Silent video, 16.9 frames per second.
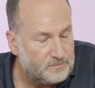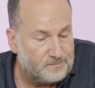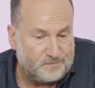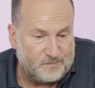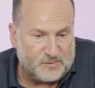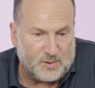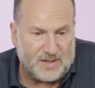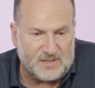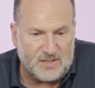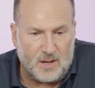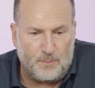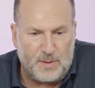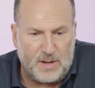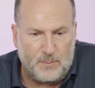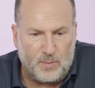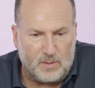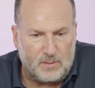So I tell
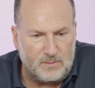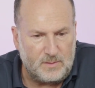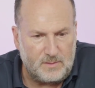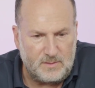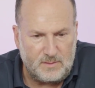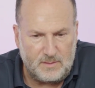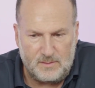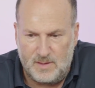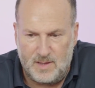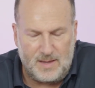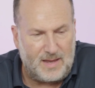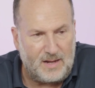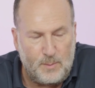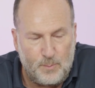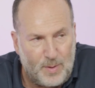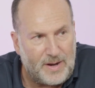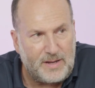people,
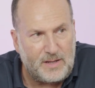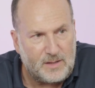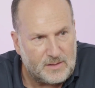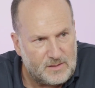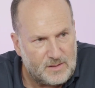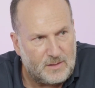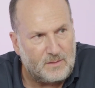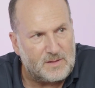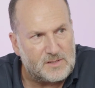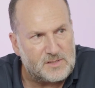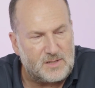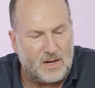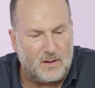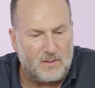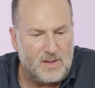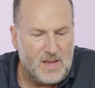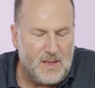anybody can do this.
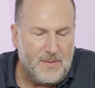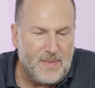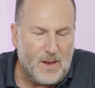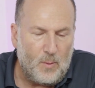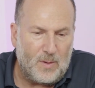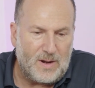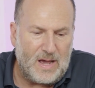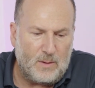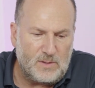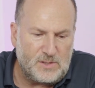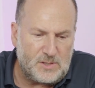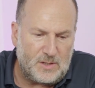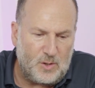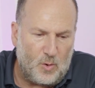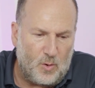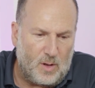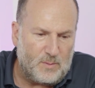When I was
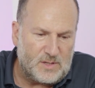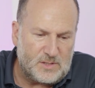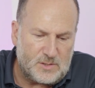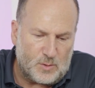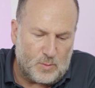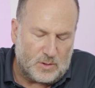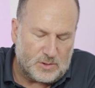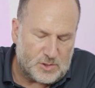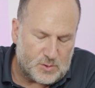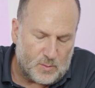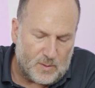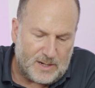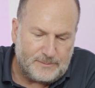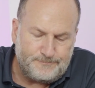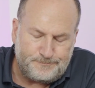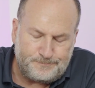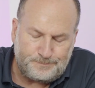in the oil business, a real
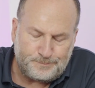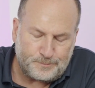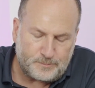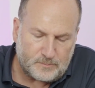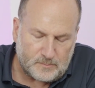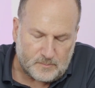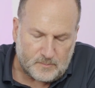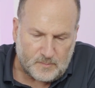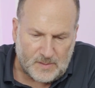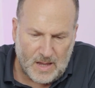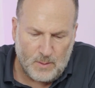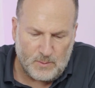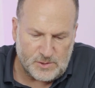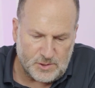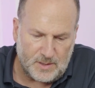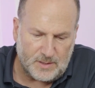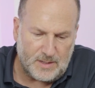story. I
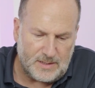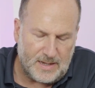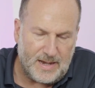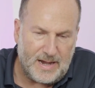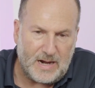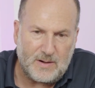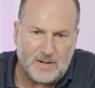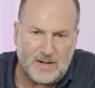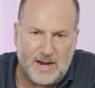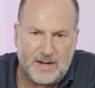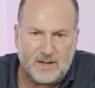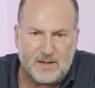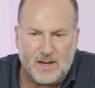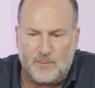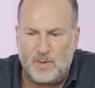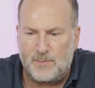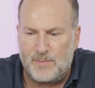was looking to hire a guy to
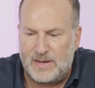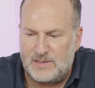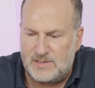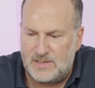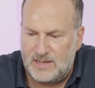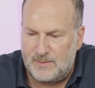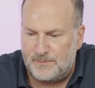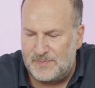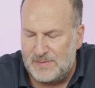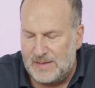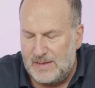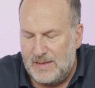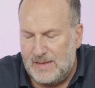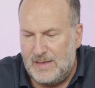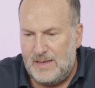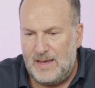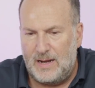come on my team.
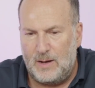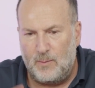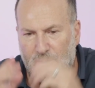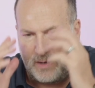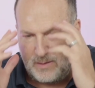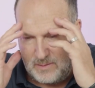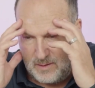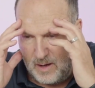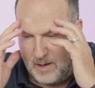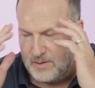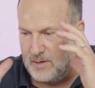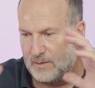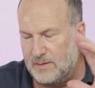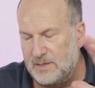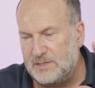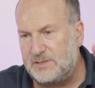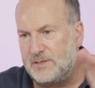And I want all
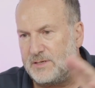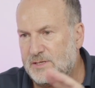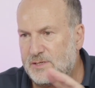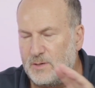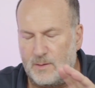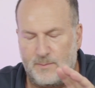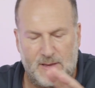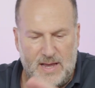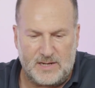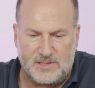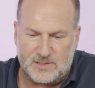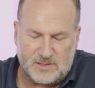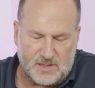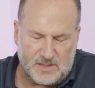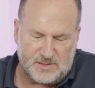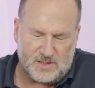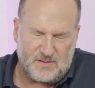your listeners to imagine,
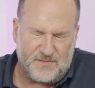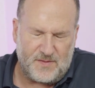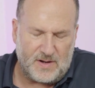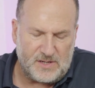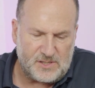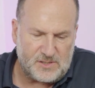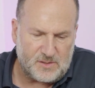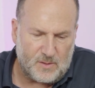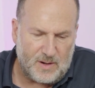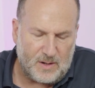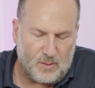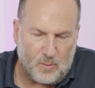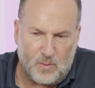because it's a funny story.